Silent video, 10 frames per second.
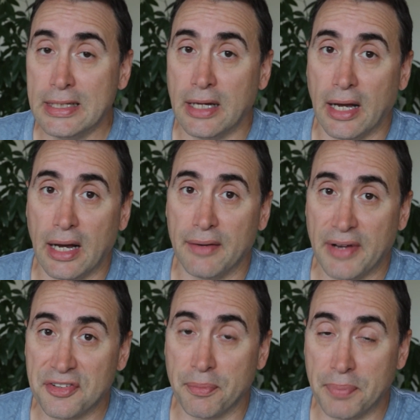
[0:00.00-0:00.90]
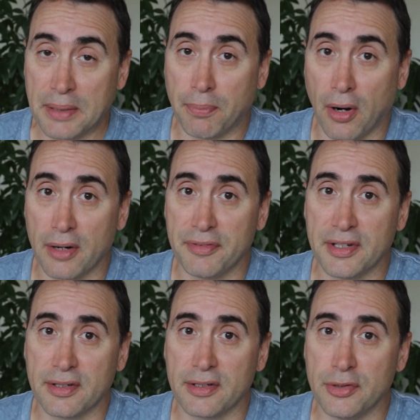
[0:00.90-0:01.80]
That's a big part of
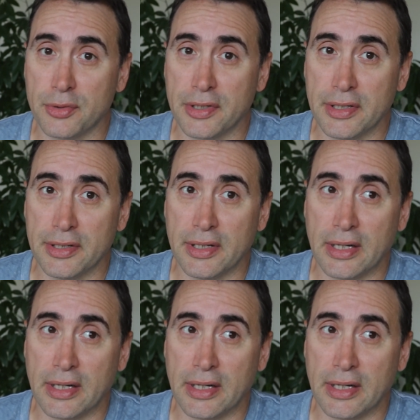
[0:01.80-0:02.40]
it. You can,